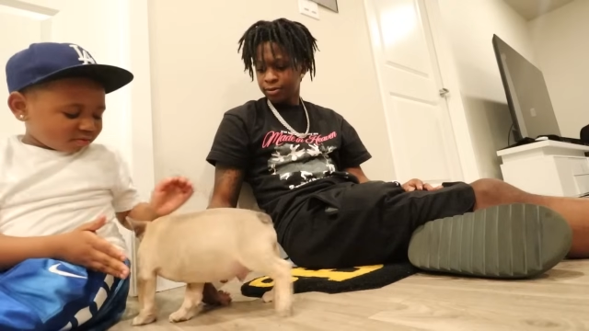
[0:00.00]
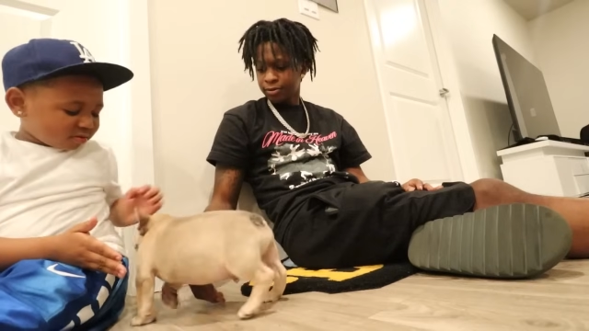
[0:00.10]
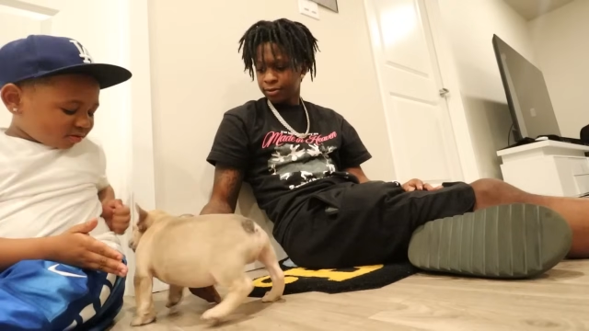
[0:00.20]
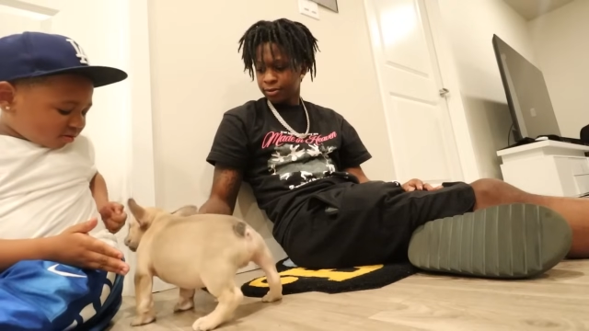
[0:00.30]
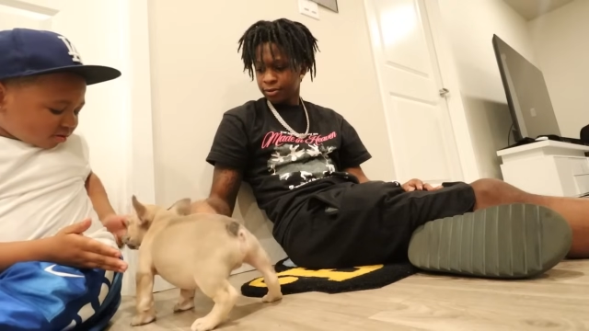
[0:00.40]

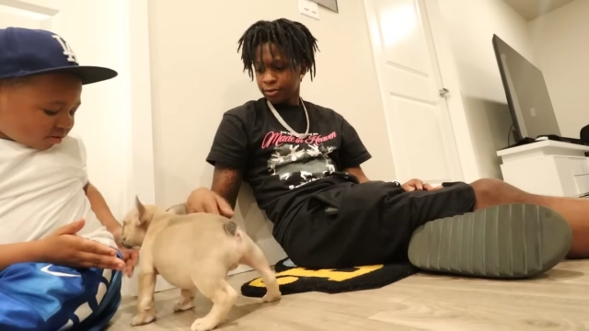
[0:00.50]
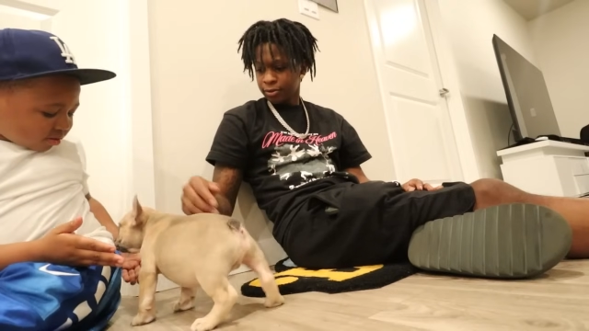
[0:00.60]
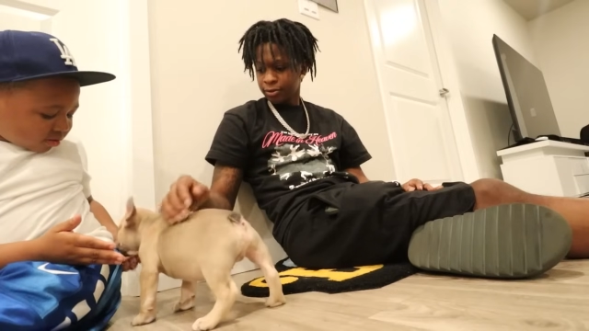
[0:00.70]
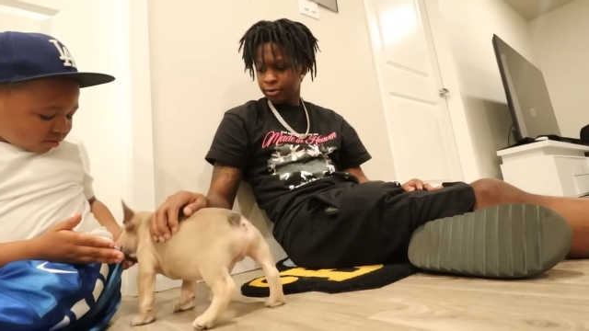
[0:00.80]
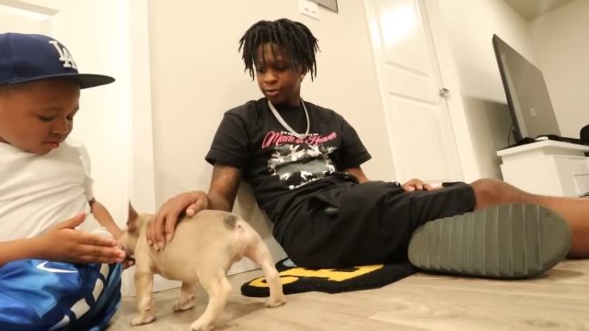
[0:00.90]

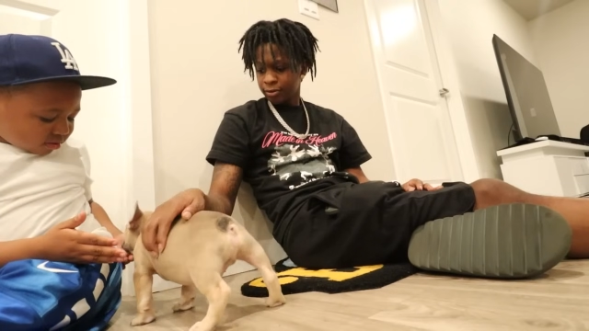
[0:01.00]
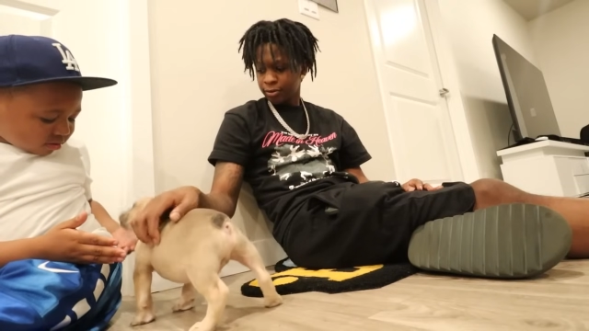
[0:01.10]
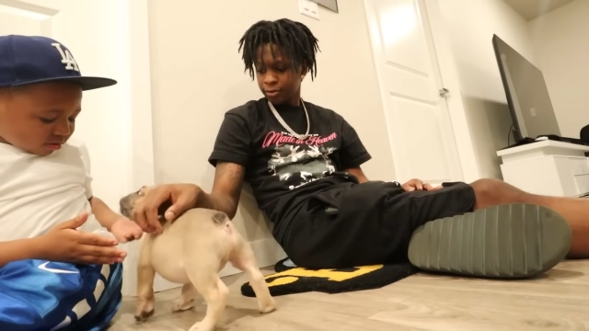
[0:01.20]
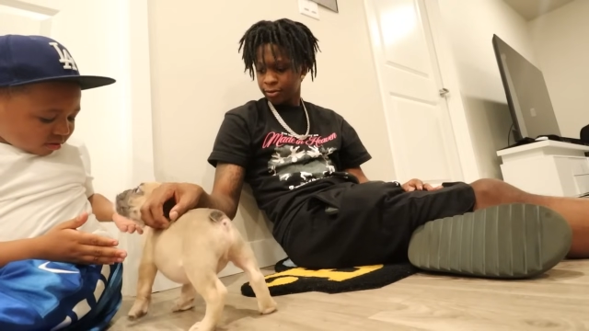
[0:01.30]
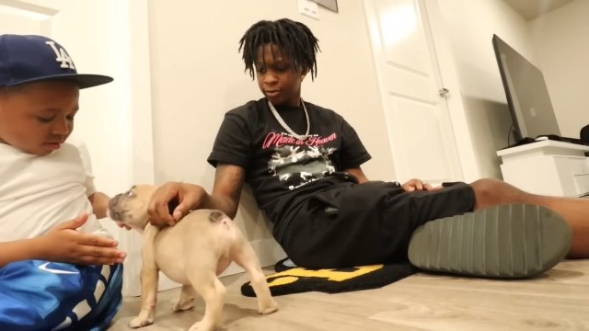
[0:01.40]

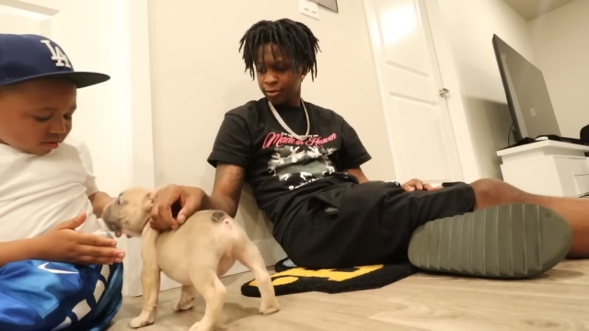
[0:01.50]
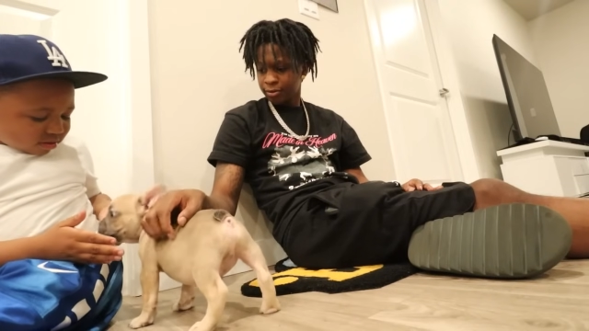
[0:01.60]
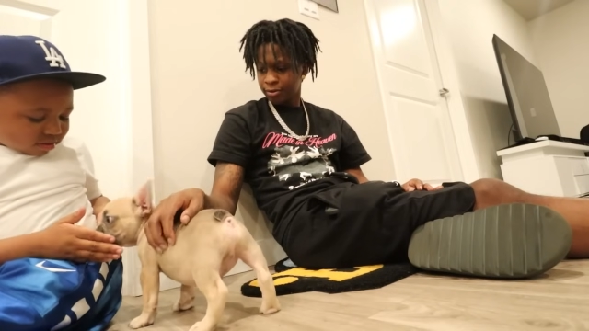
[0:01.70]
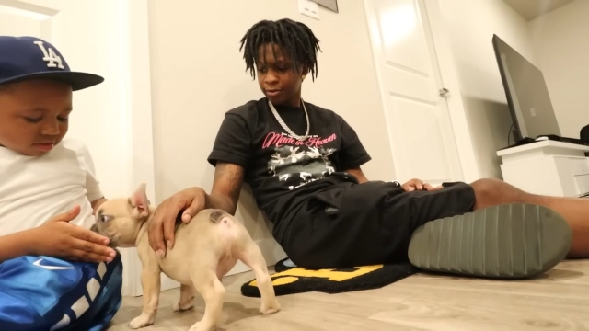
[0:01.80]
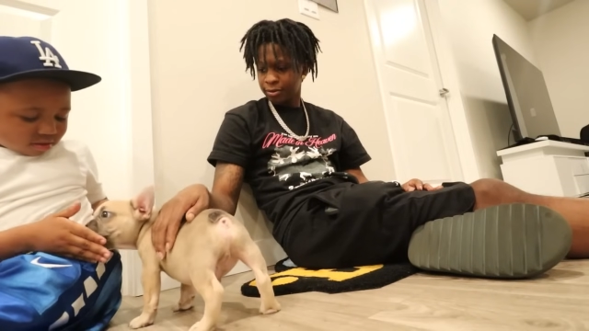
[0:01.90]

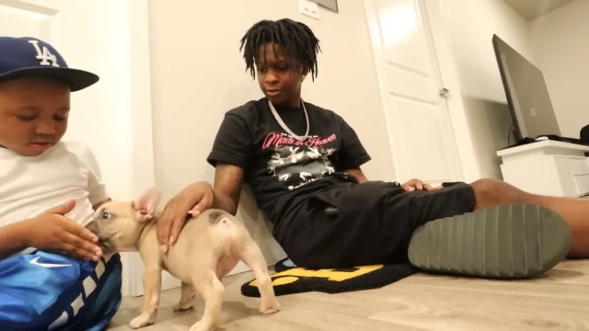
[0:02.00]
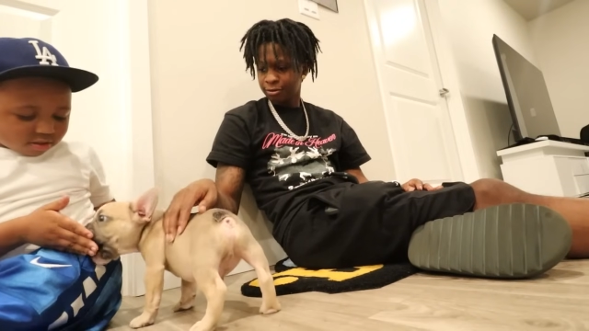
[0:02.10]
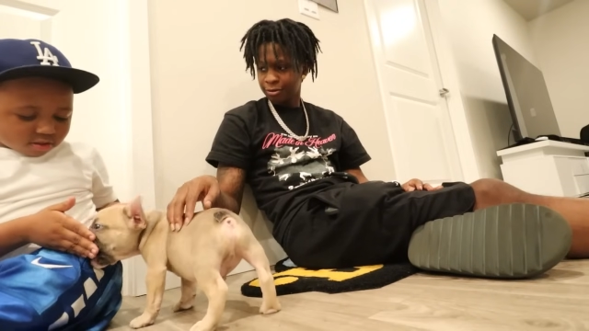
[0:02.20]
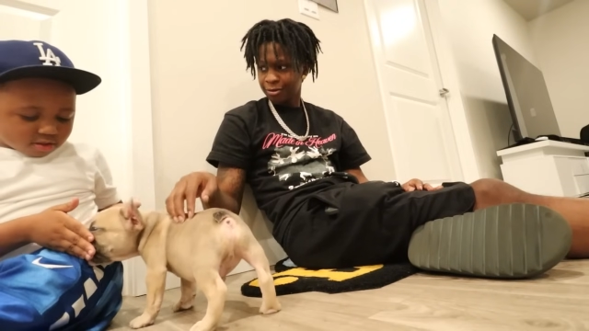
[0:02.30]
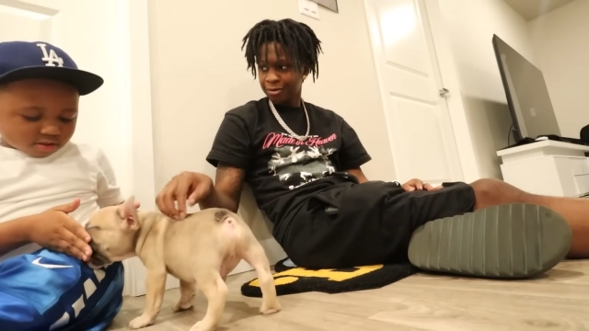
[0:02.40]

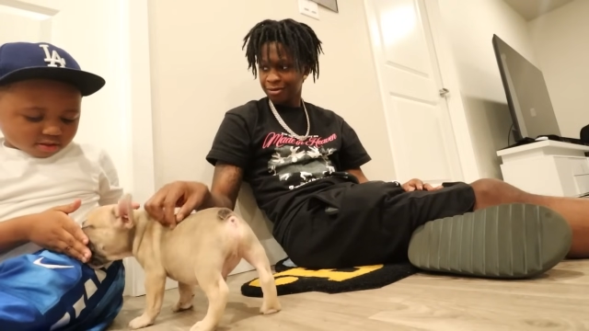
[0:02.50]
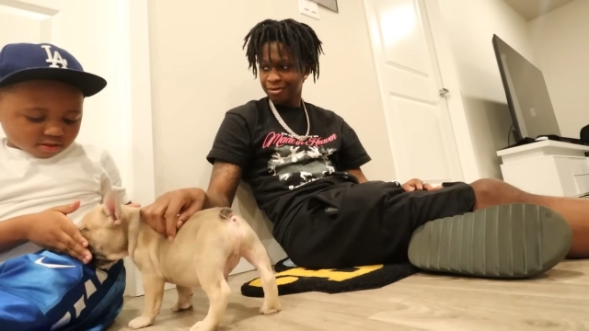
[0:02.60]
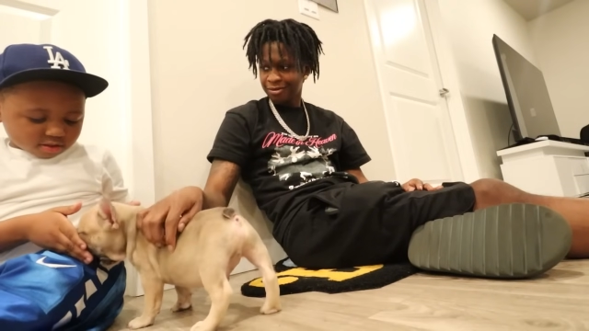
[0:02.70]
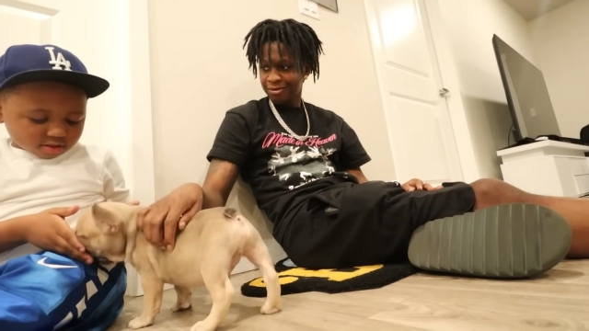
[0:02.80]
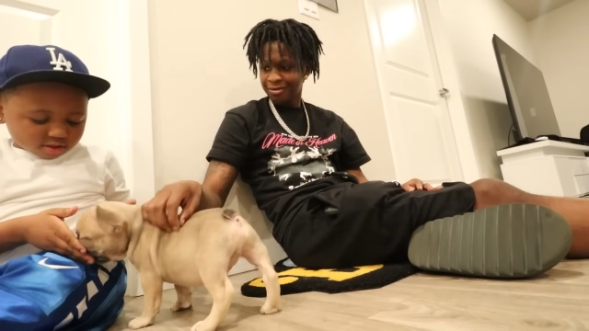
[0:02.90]

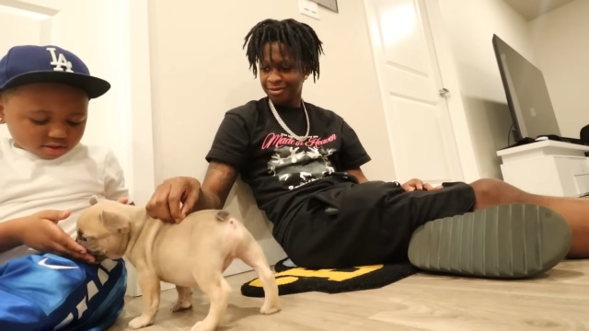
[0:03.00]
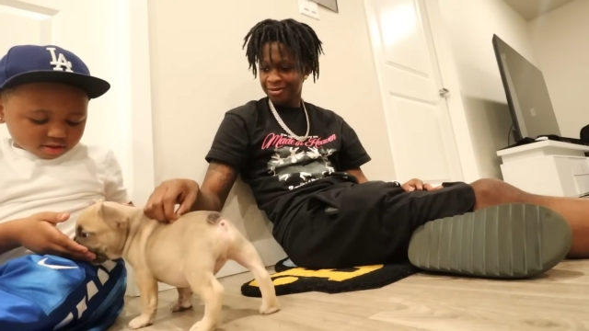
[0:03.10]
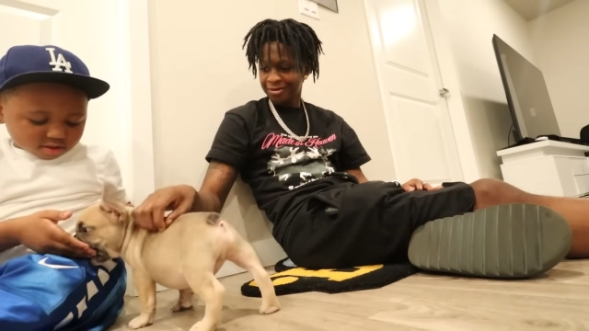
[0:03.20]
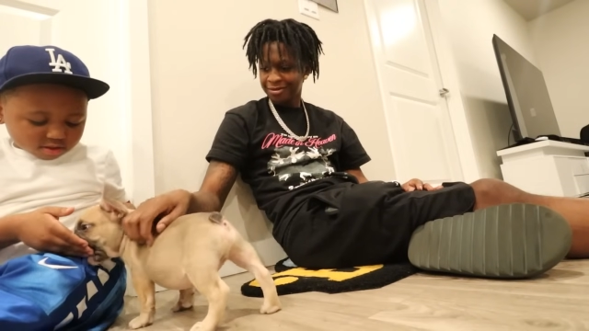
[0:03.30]
(no one is talking)